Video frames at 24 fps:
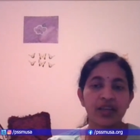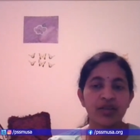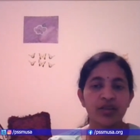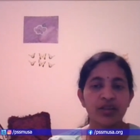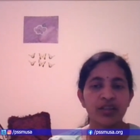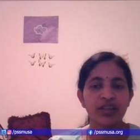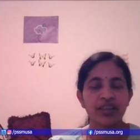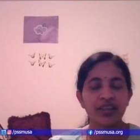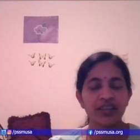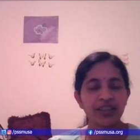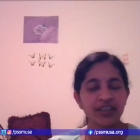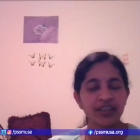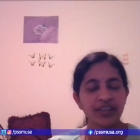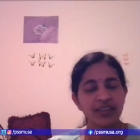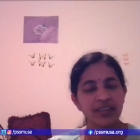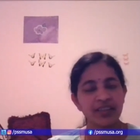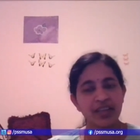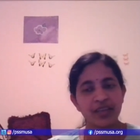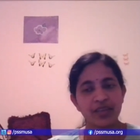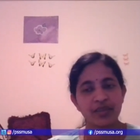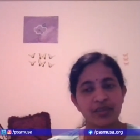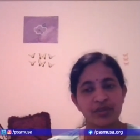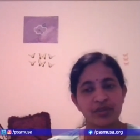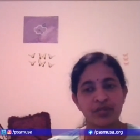regularly,
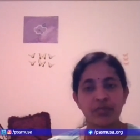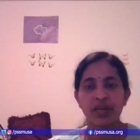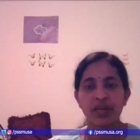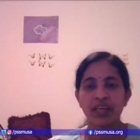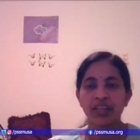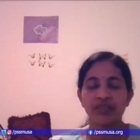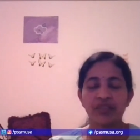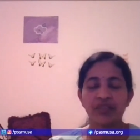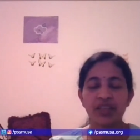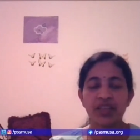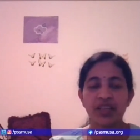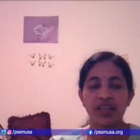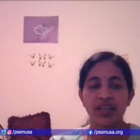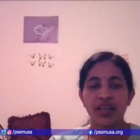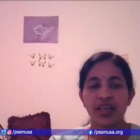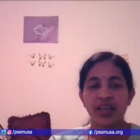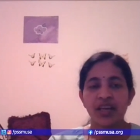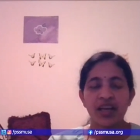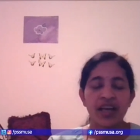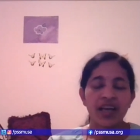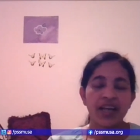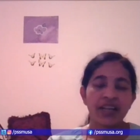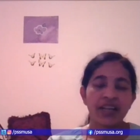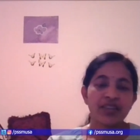thanks to Madhavi.
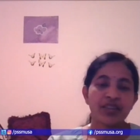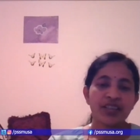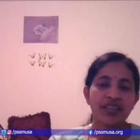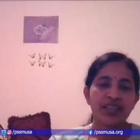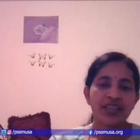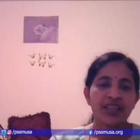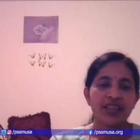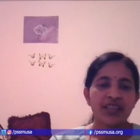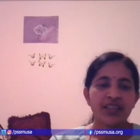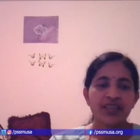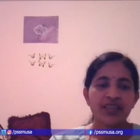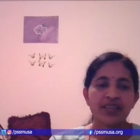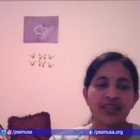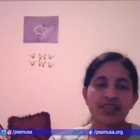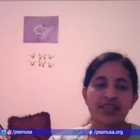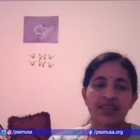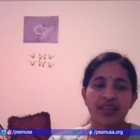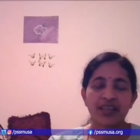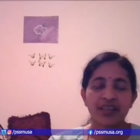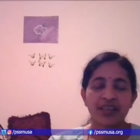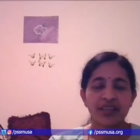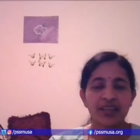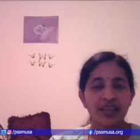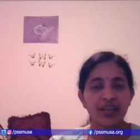Actually, it is
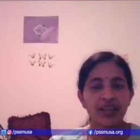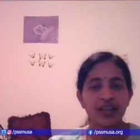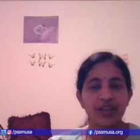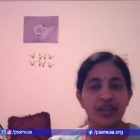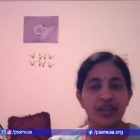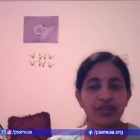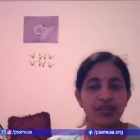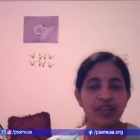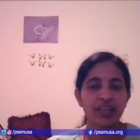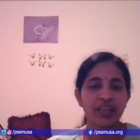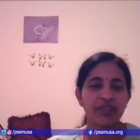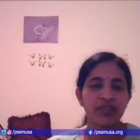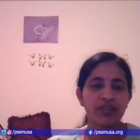Sandhya Garu,